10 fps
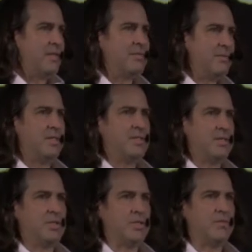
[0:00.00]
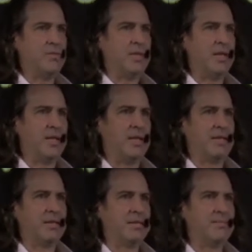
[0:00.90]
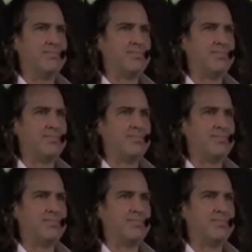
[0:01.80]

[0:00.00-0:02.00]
yeah, this is good for me, I like this.